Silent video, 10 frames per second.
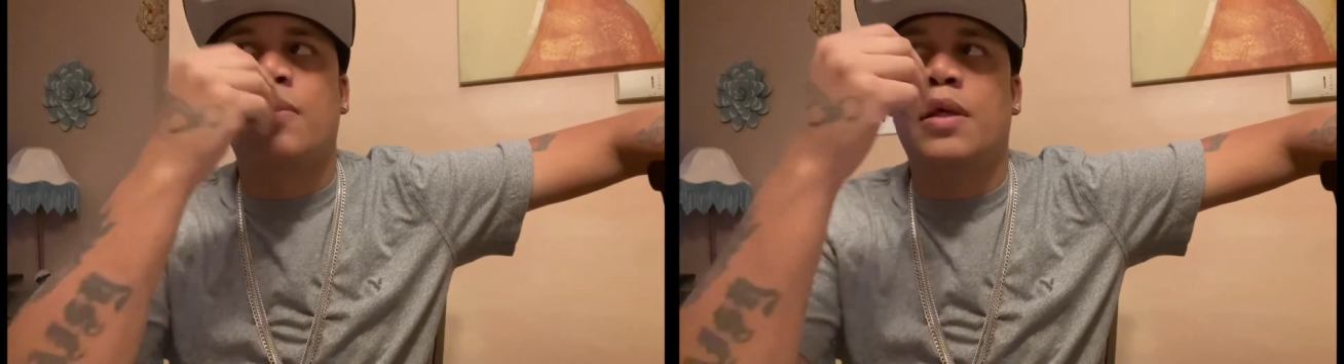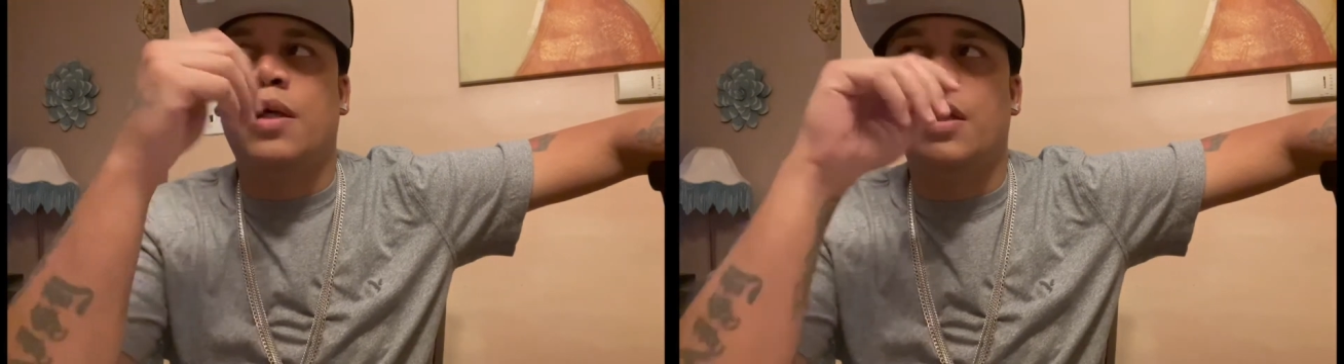
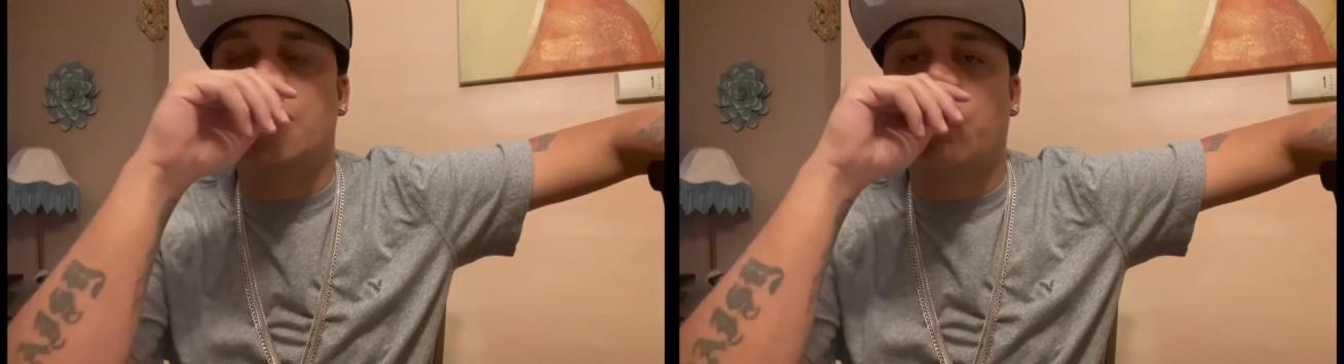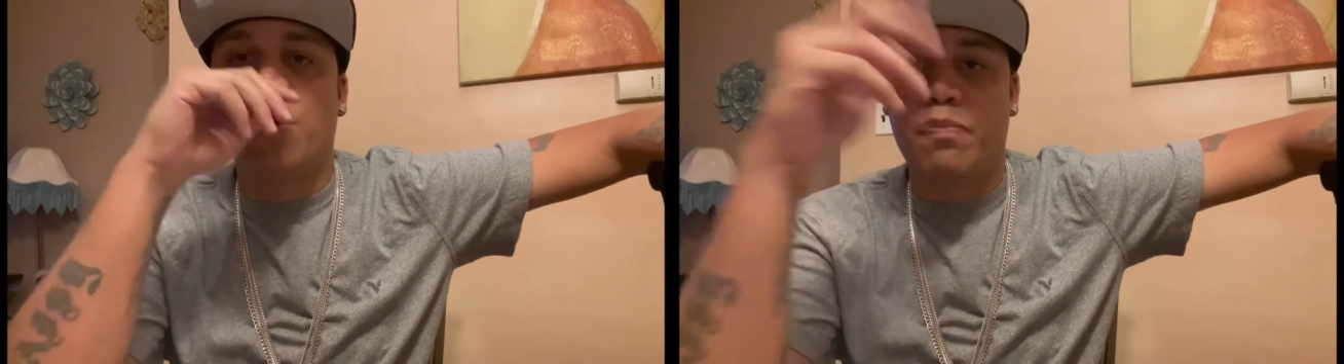
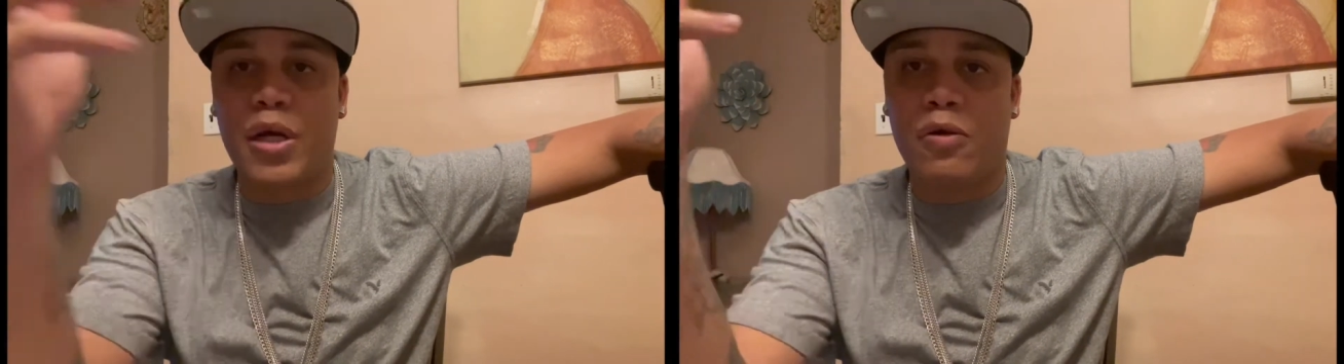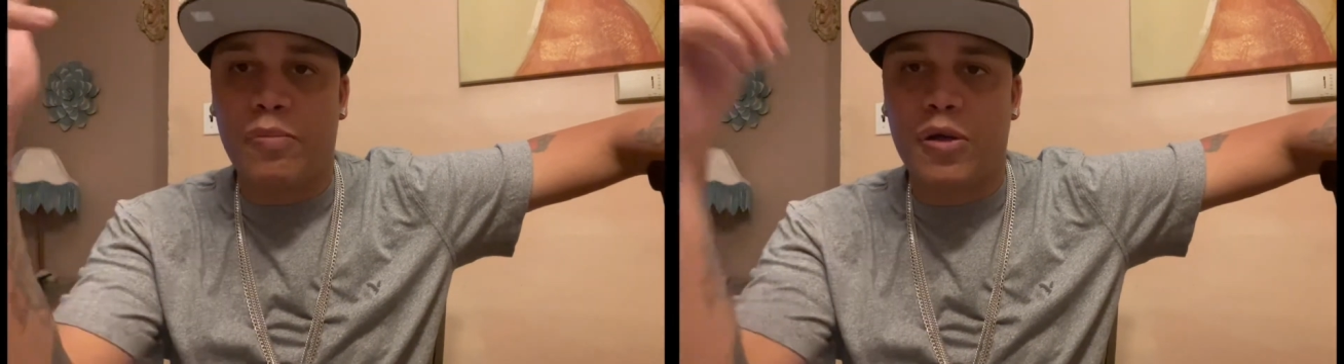is Wood
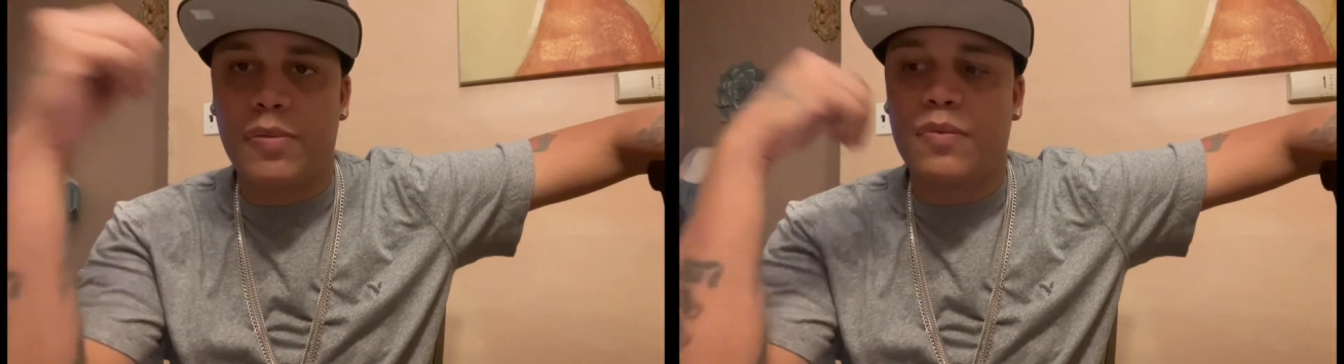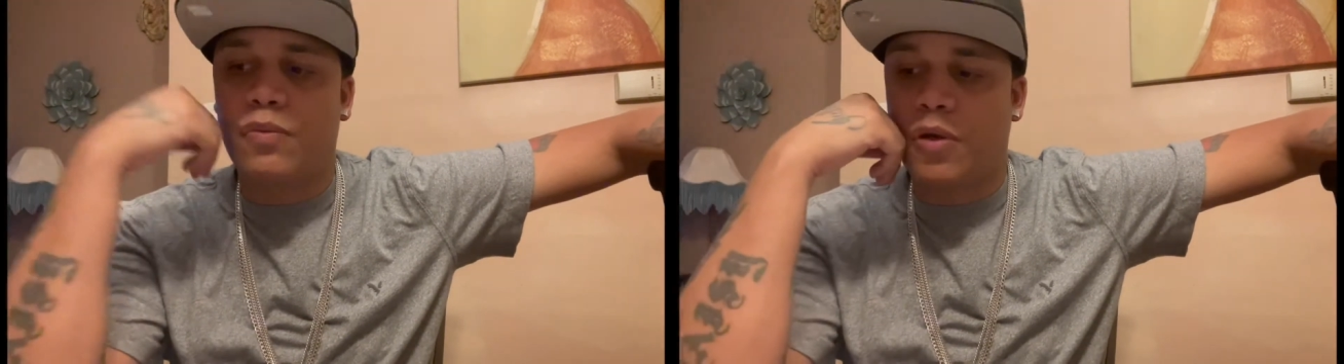Barrel
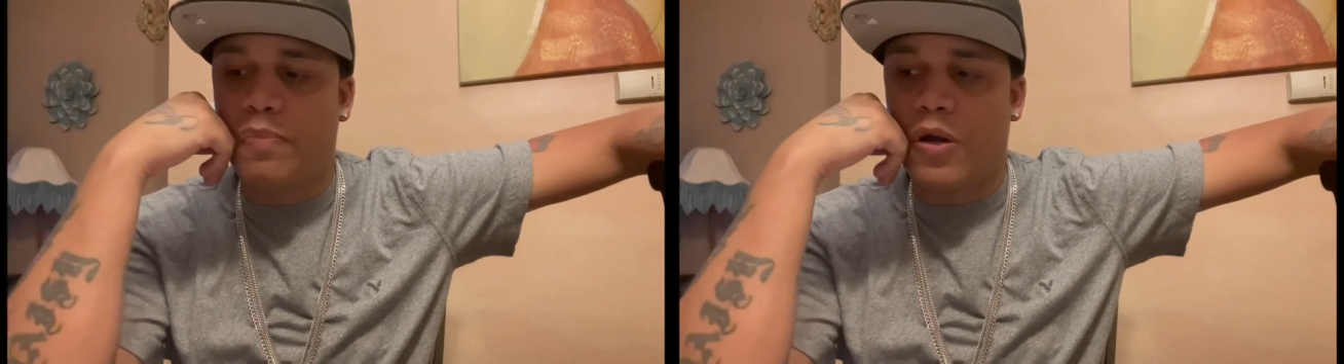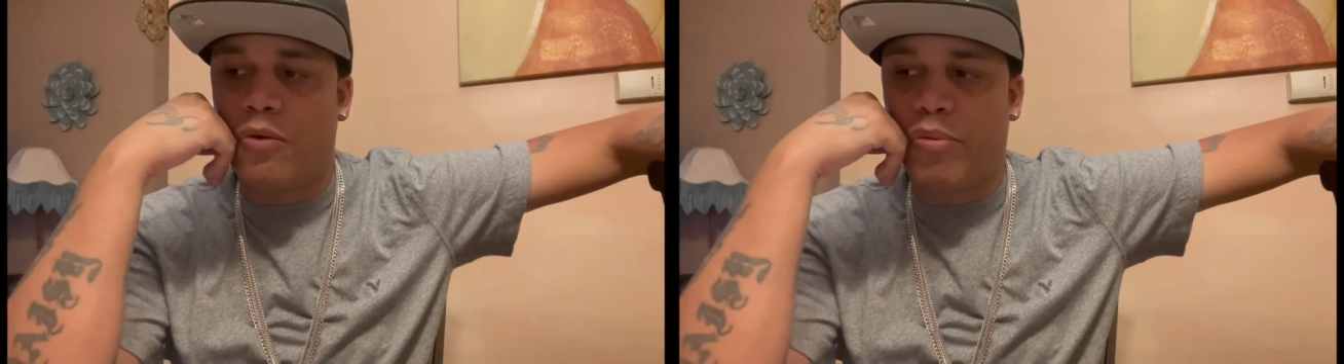Bourbon. Wood
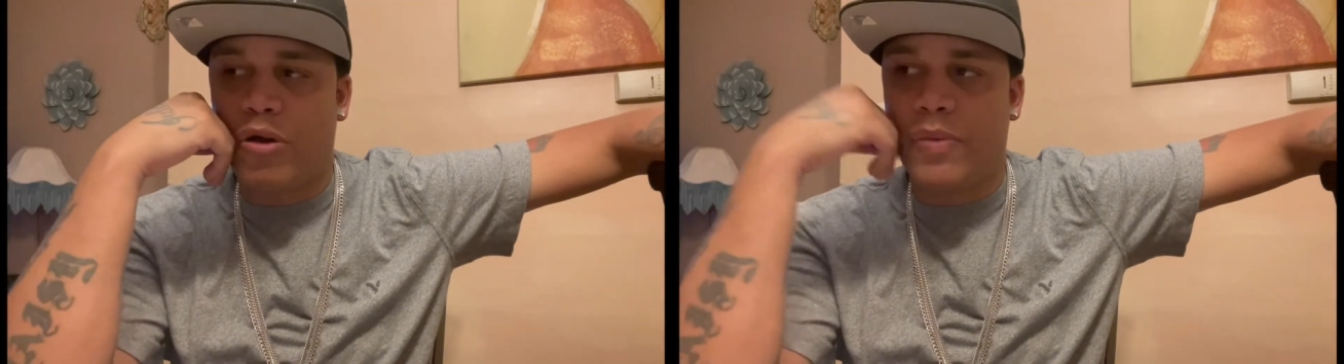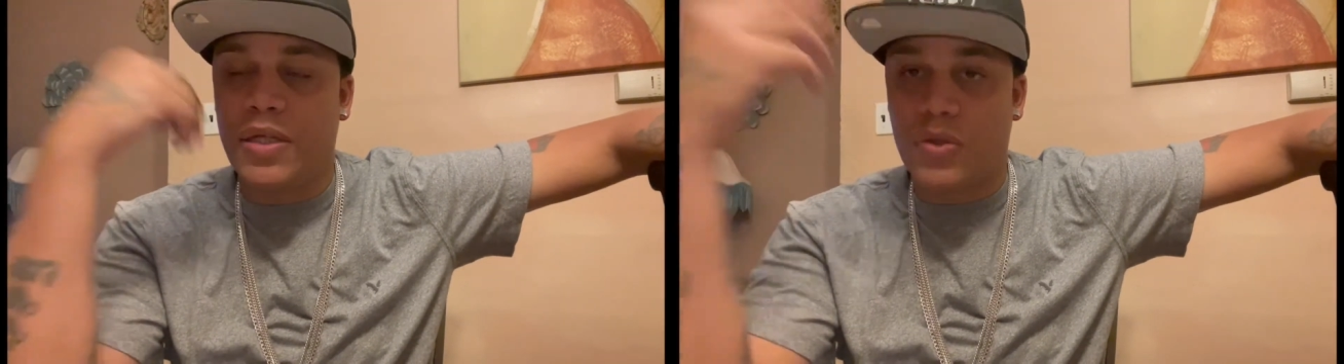Barrel
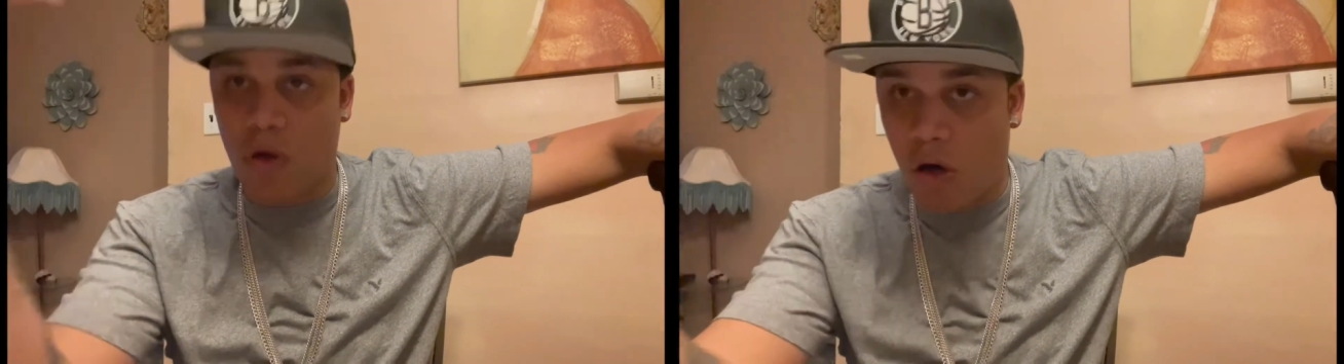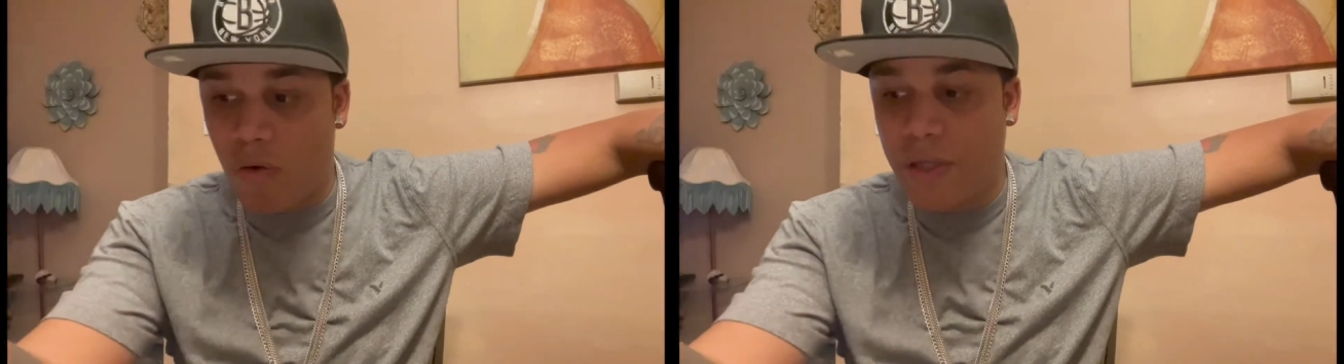Bourbon is
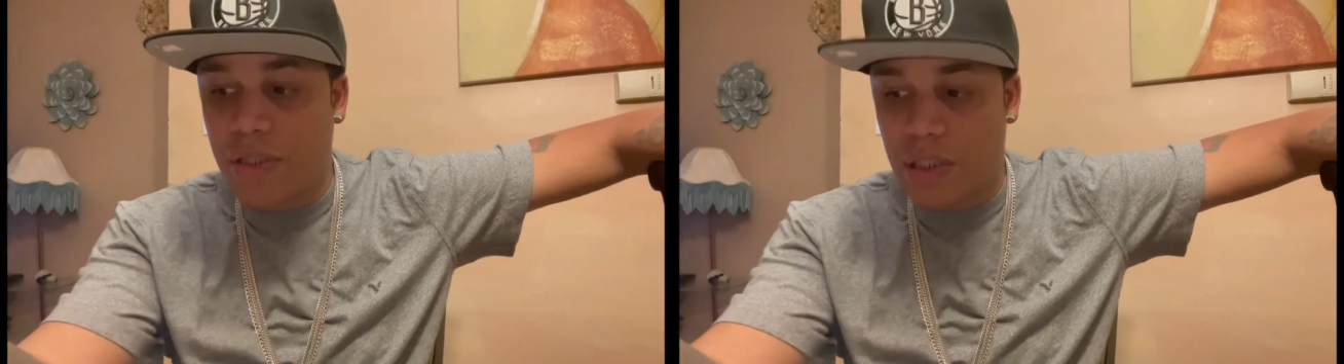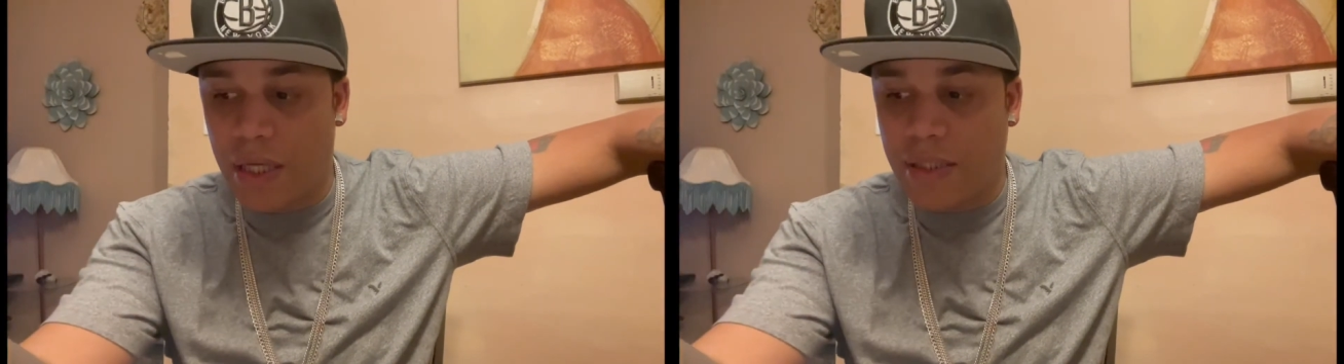
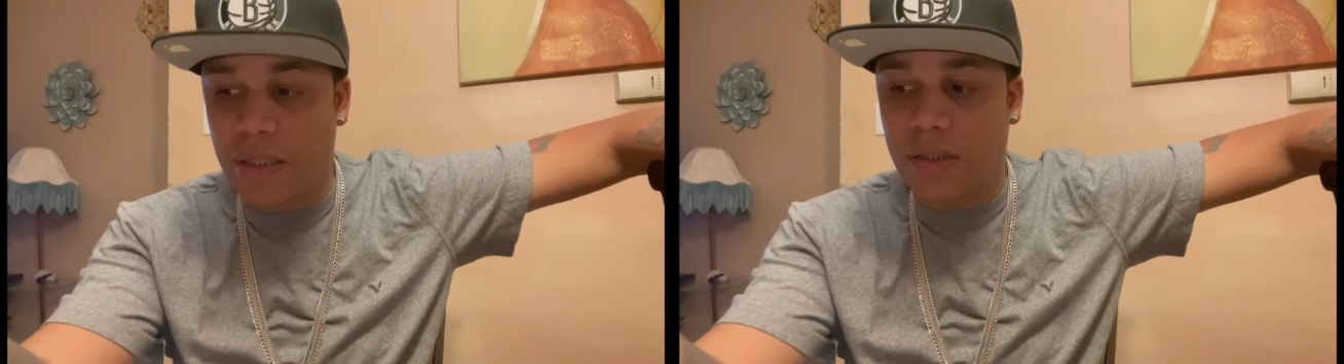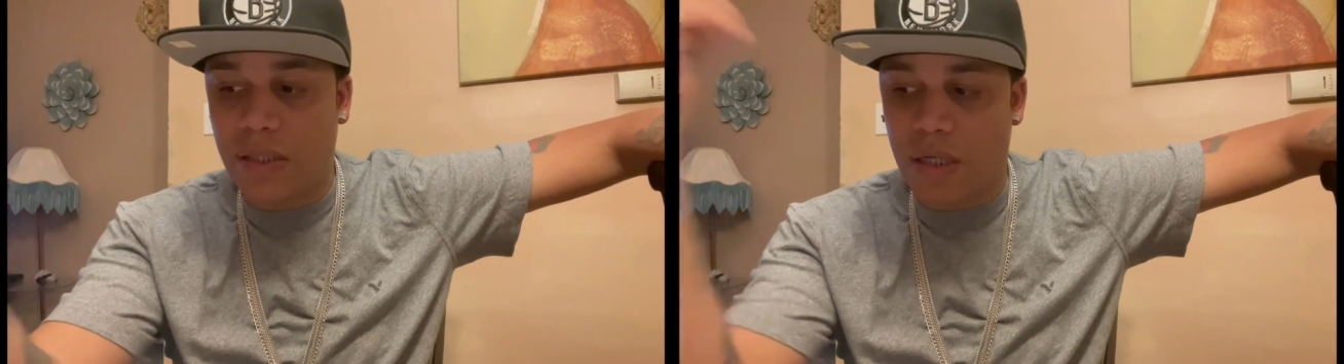orange like the
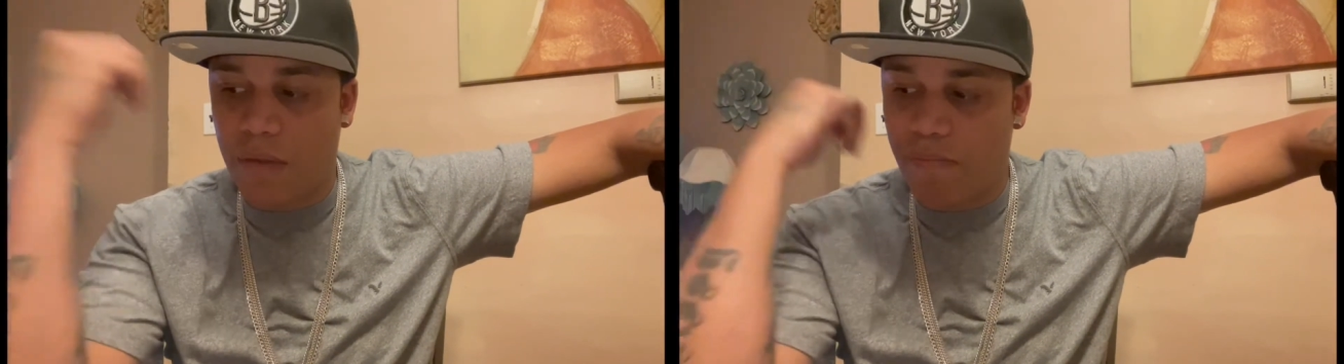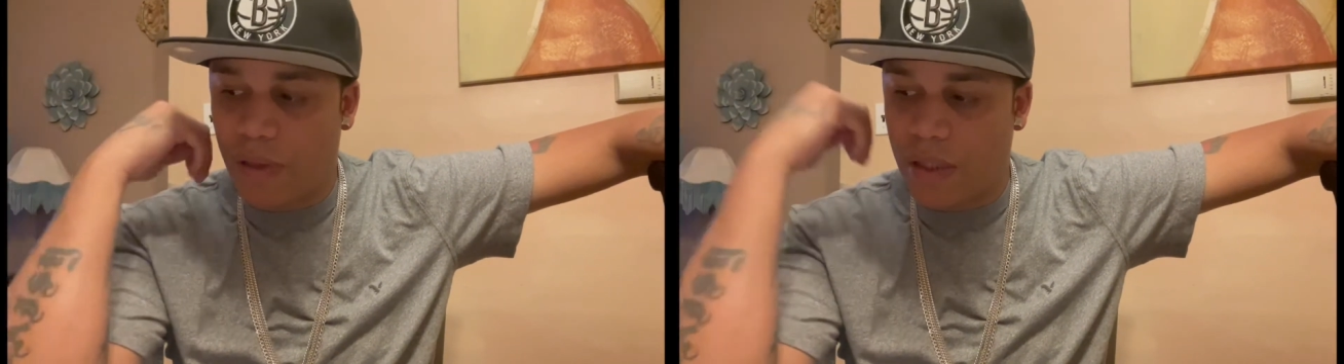
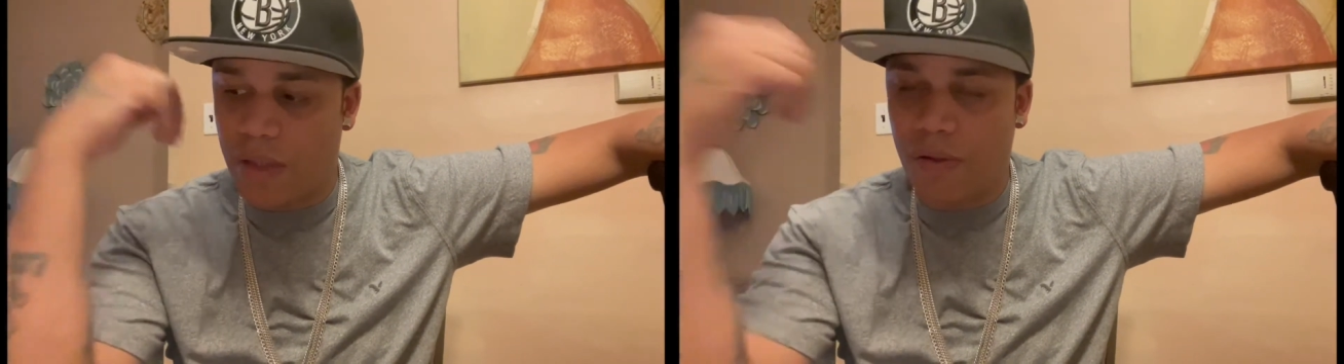Drunken Punkin,